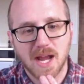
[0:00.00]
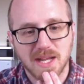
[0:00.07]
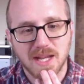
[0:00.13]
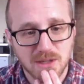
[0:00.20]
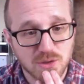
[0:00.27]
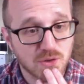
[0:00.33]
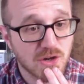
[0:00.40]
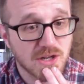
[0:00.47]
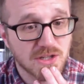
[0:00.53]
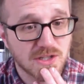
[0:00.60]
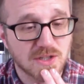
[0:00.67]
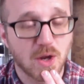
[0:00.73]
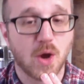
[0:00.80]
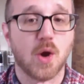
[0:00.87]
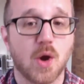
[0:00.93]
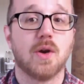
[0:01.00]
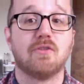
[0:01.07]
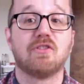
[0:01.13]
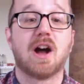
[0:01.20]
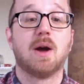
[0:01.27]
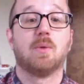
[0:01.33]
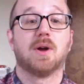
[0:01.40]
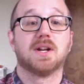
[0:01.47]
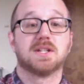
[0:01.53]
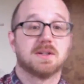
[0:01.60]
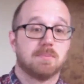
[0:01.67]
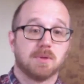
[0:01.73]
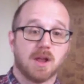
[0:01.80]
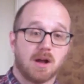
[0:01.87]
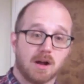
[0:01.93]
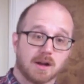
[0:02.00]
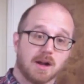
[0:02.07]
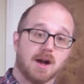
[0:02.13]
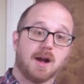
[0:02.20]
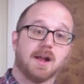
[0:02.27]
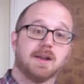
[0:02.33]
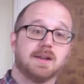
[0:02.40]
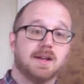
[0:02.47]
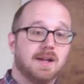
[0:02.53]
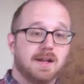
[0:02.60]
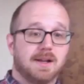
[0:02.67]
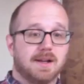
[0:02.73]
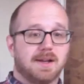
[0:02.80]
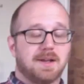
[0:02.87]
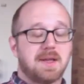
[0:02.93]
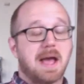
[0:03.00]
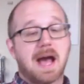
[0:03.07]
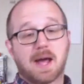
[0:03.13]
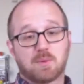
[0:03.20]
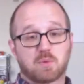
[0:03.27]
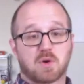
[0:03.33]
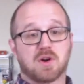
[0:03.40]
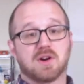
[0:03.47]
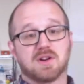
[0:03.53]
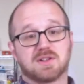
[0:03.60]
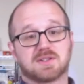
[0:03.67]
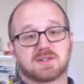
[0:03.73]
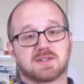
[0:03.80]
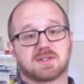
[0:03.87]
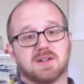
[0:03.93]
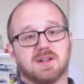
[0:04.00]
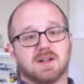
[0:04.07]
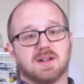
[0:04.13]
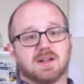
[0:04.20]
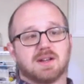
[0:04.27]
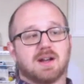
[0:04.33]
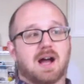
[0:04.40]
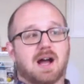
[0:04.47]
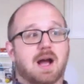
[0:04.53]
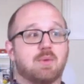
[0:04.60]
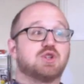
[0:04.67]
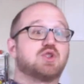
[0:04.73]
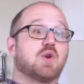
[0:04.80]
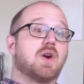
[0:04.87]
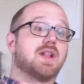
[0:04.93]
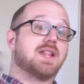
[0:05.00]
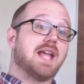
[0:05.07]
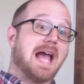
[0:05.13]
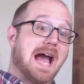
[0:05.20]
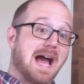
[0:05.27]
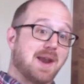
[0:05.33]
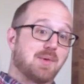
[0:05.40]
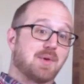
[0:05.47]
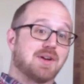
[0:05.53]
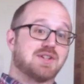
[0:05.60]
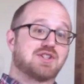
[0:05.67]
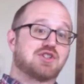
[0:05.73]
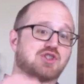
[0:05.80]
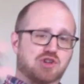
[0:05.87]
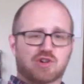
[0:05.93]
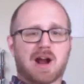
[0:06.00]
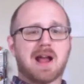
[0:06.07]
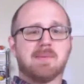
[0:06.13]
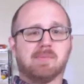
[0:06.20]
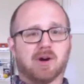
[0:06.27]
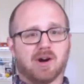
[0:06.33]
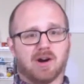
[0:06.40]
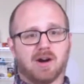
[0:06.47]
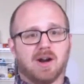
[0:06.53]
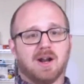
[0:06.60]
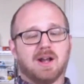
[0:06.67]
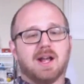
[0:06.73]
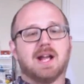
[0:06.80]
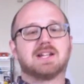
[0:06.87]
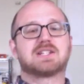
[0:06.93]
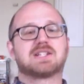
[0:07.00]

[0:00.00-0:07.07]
by interest. So if I wanted to blog on AdWords, I would join the AdWords triber.